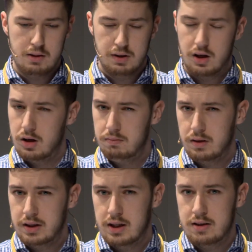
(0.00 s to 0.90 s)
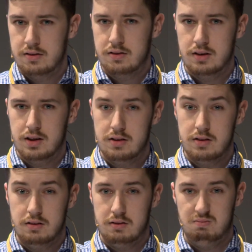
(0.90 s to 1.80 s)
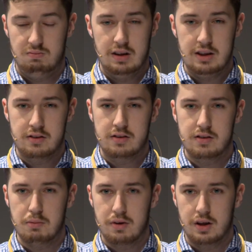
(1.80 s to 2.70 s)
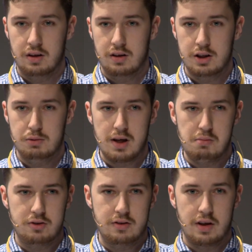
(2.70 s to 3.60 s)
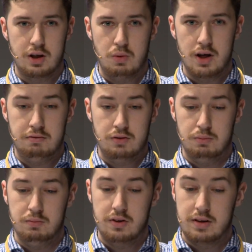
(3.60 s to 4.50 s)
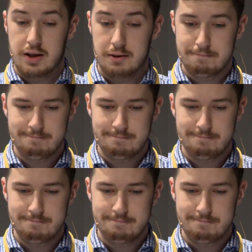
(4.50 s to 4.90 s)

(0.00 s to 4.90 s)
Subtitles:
But hopefully there's at least something that you'll be able to take away from today.